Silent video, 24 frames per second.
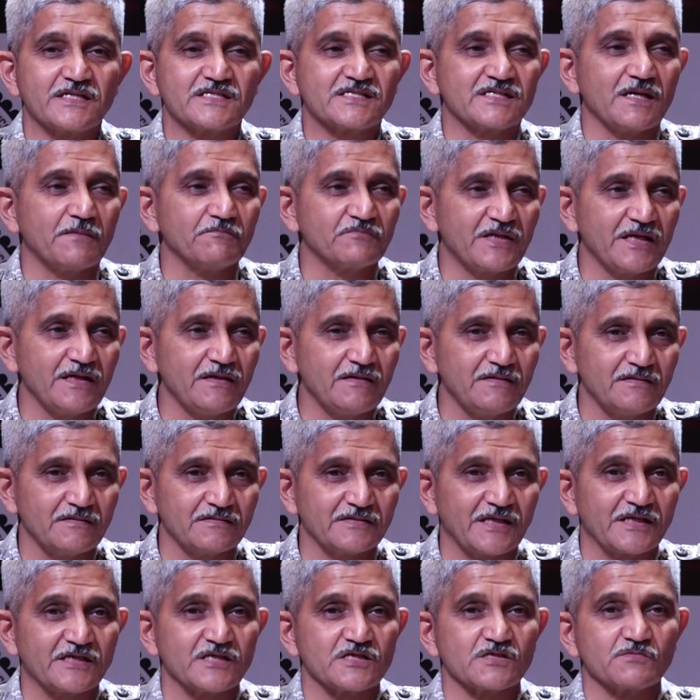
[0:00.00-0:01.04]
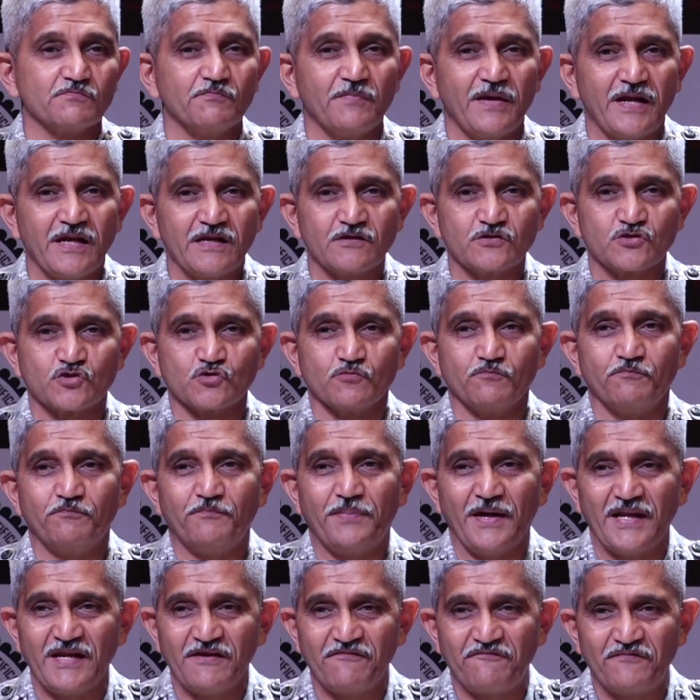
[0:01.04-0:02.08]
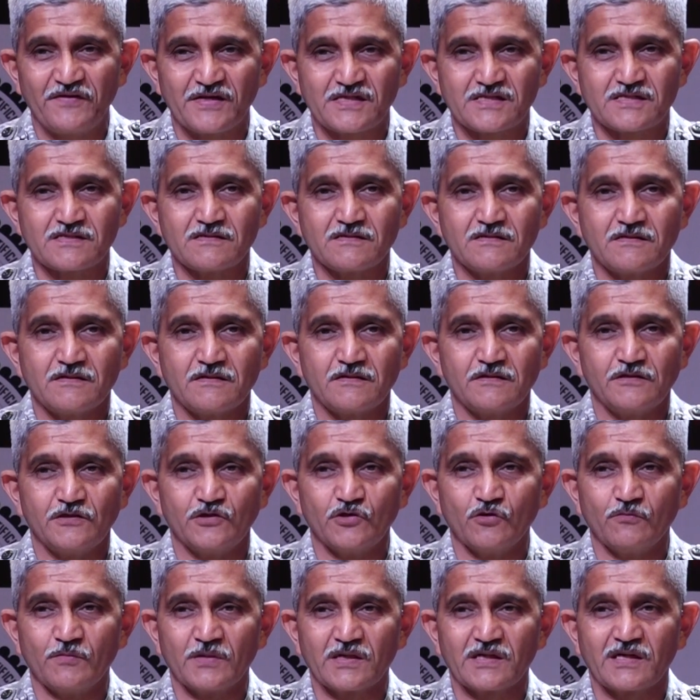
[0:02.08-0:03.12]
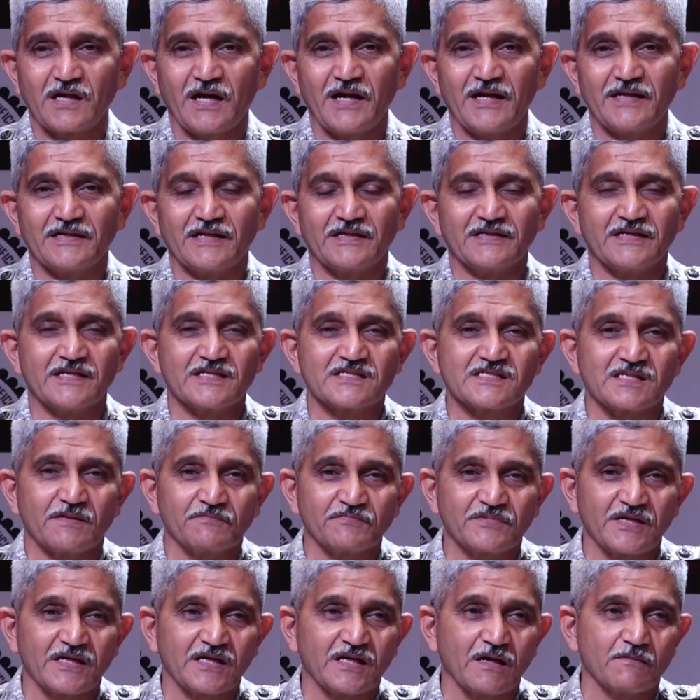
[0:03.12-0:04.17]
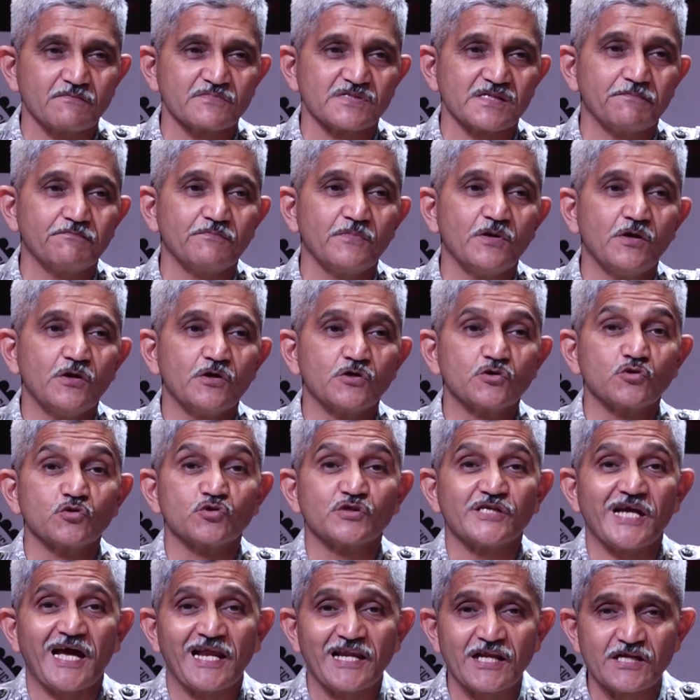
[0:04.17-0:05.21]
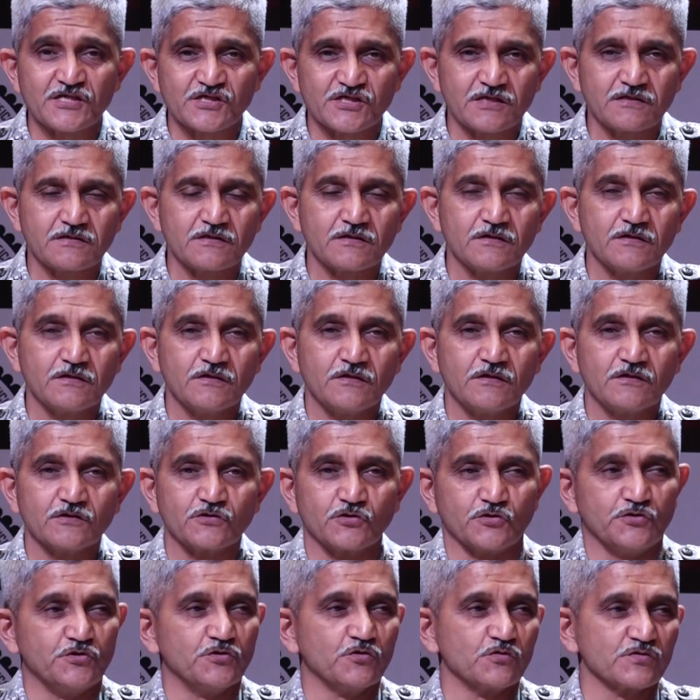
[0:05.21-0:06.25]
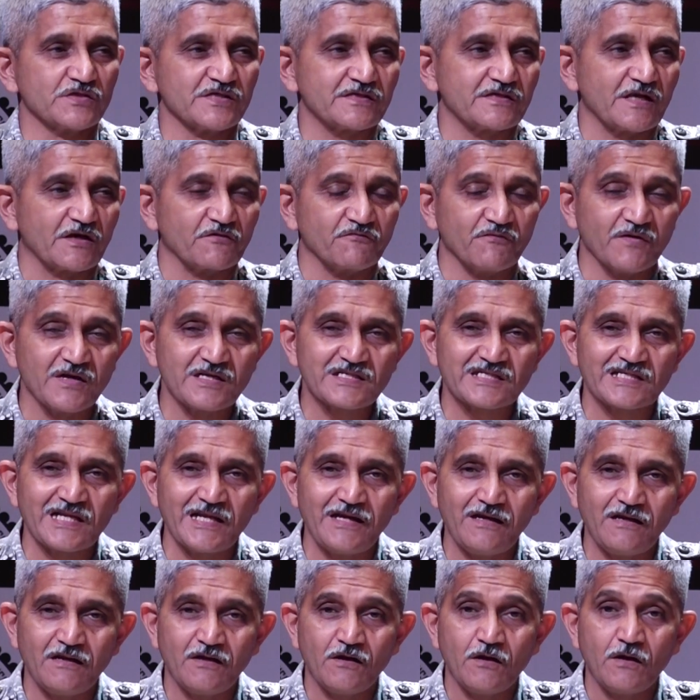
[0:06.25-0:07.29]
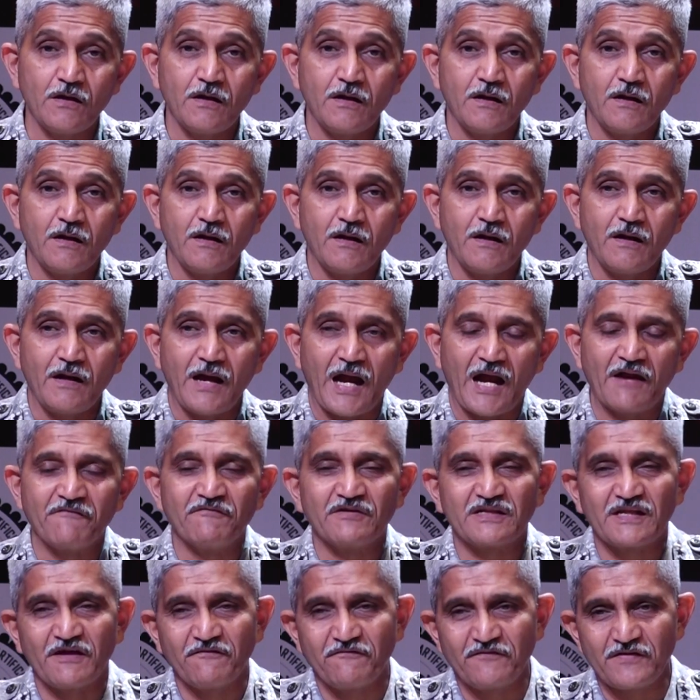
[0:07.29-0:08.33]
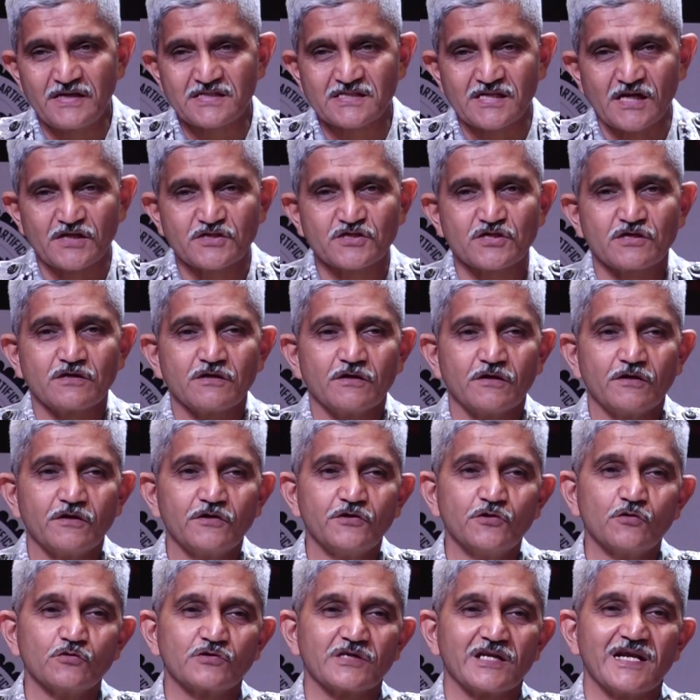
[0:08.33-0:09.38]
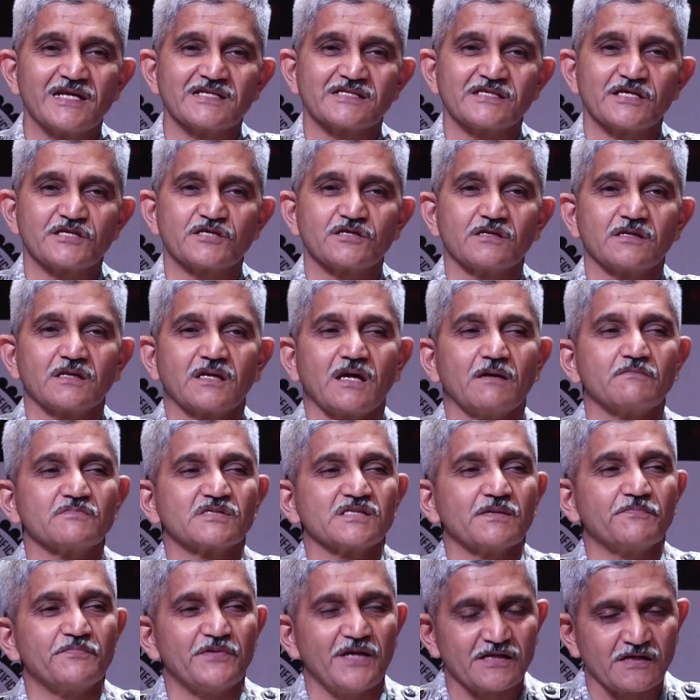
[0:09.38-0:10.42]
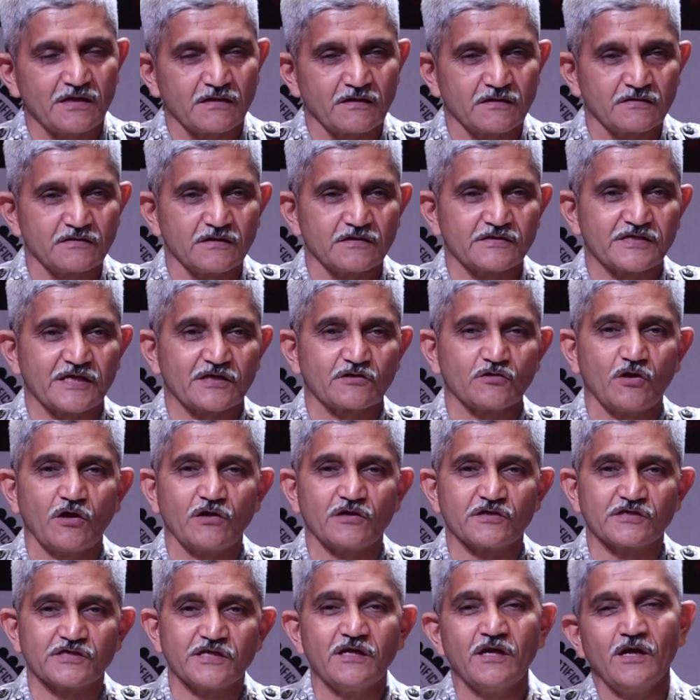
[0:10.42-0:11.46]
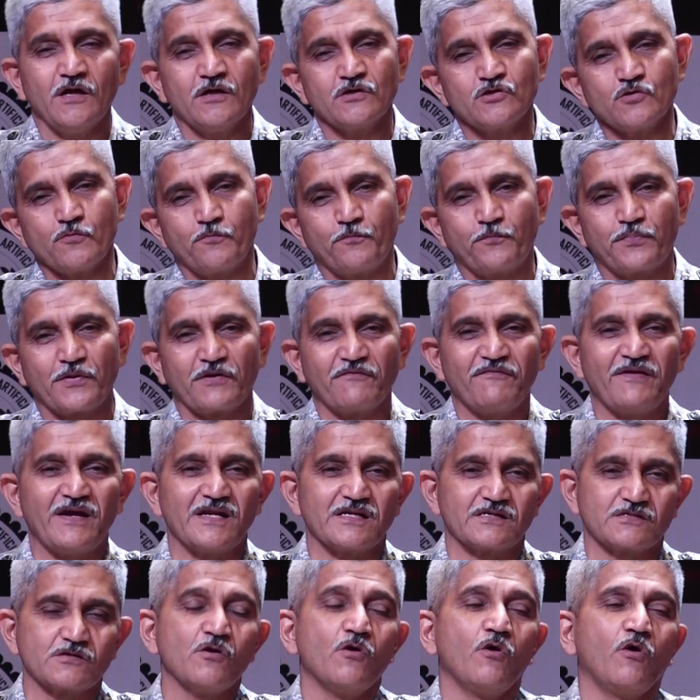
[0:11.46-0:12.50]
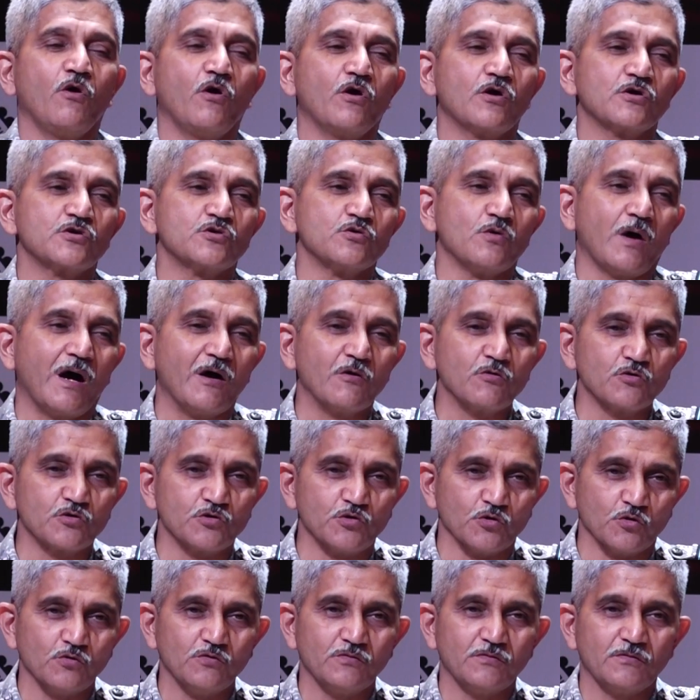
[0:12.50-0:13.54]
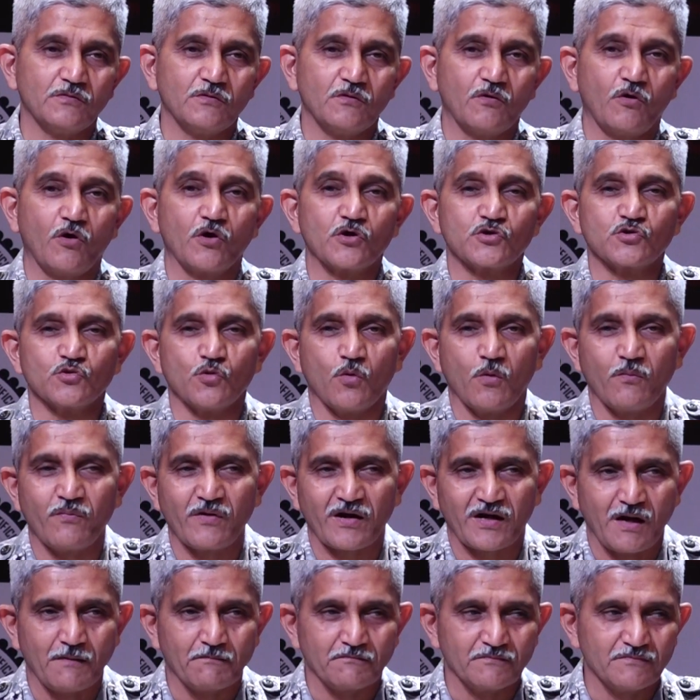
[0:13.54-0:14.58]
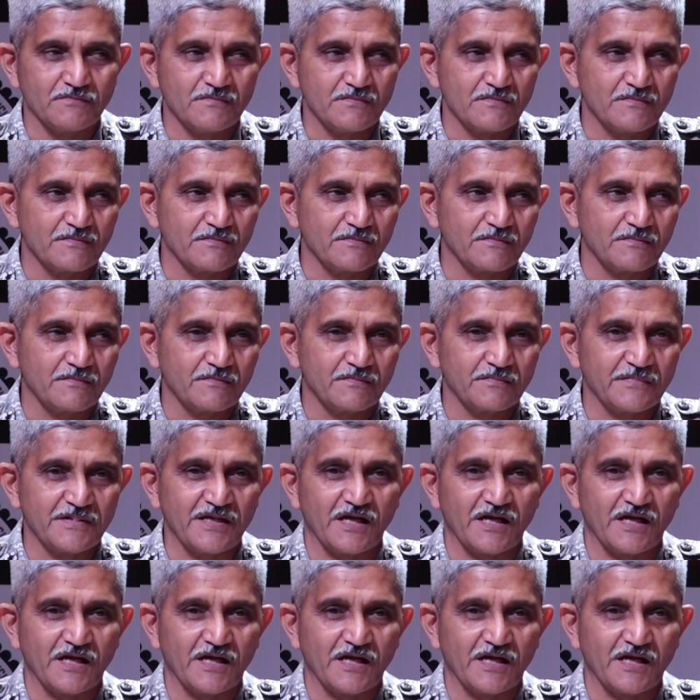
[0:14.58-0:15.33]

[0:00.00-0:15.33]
you find something that is made to benefit humankind, and then something comes up to challenge it, to use it adversely. And with every such utilization comes up yet another technology to prevent or to outdo or to overcome